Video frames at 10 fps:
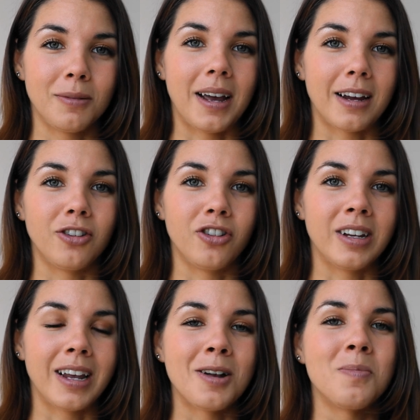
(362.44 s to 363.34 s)
her
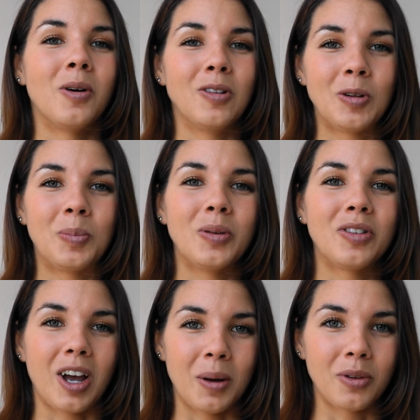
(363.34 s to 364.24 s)
packaging and multiple
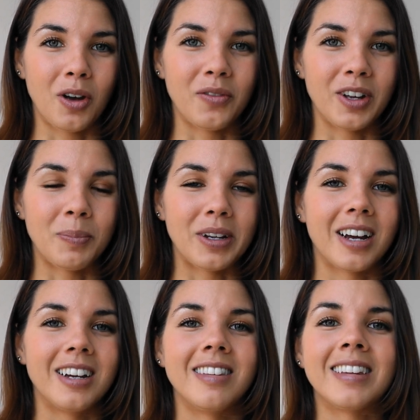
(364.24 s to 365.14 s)
tubs of it
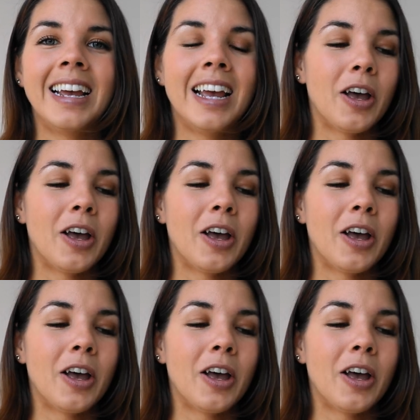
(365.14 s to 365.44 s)
because